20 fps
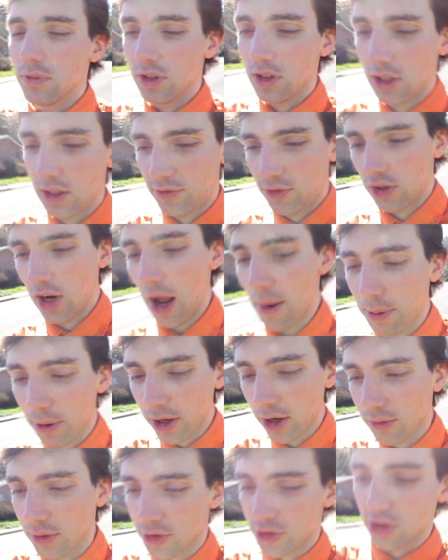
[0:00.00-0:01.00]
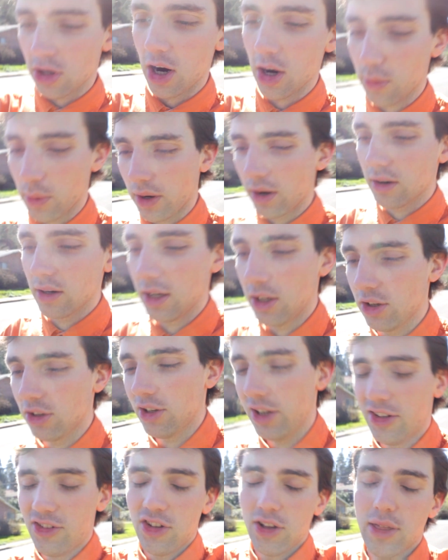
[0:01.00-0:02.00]
if you're not playing on original hardware,
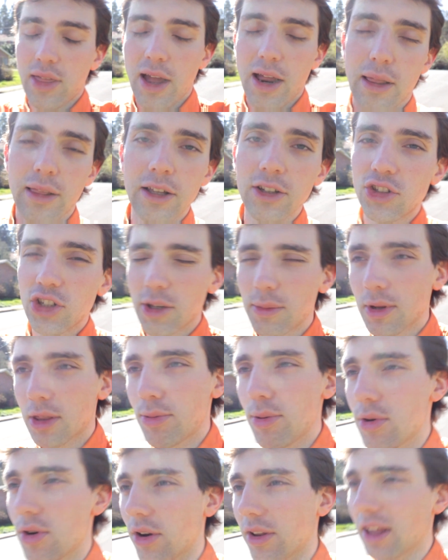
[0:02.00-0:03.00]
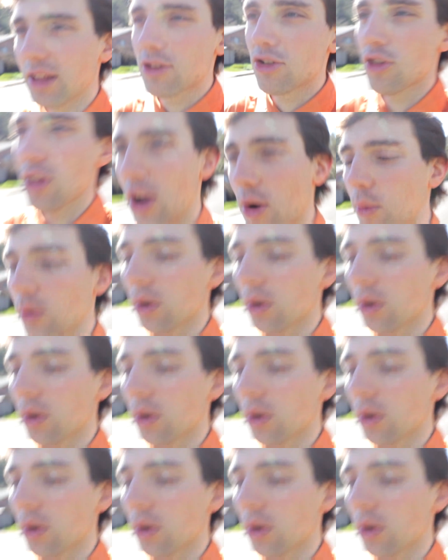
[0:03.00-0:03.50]
it's just not a legitimate speedrun. That's just how it